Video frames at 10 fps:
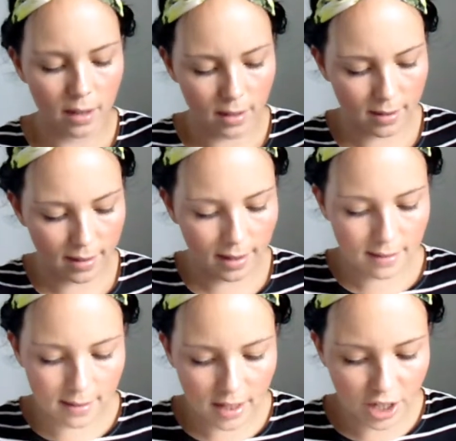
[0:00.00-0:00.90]
this is
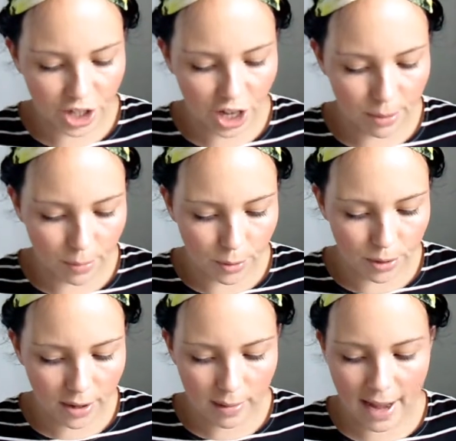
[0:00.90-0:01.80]
the game board,
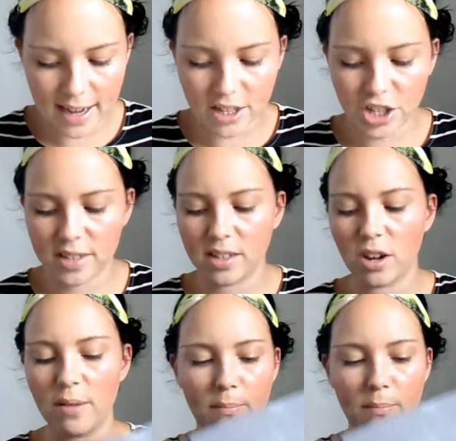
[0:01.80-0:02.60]
and it's just got a